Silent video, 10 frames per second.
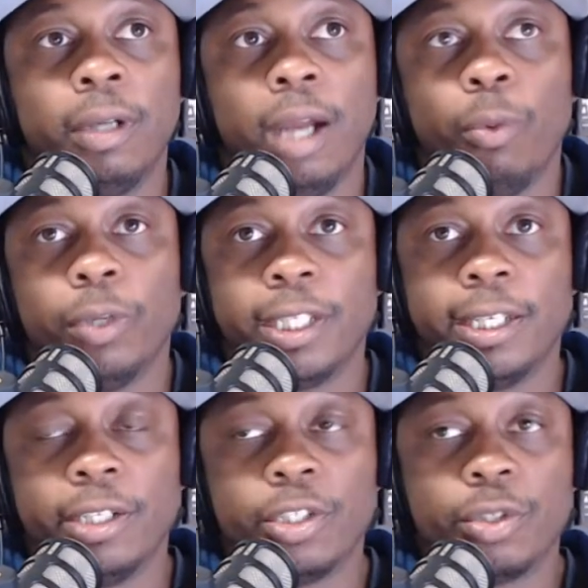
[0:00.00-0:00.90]

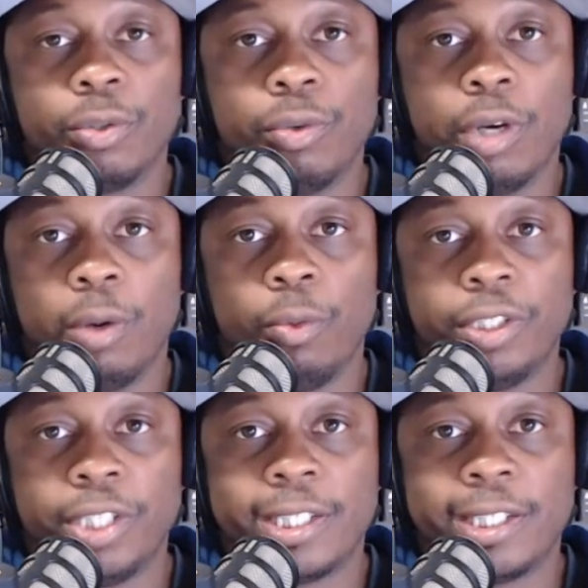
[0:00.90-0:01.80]

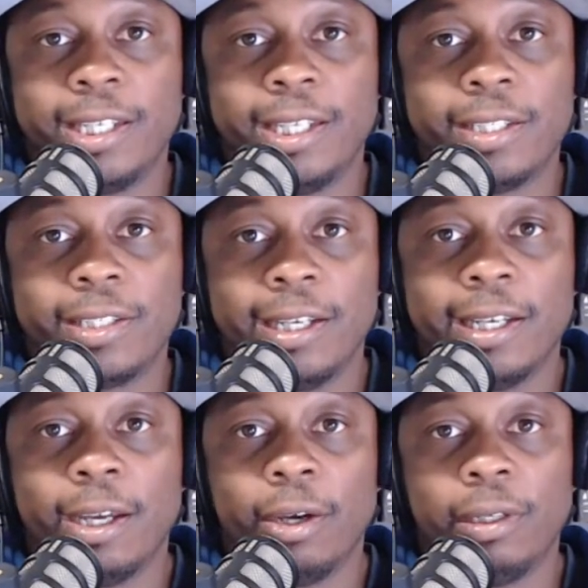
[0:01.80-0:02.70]
What Jason Kidd said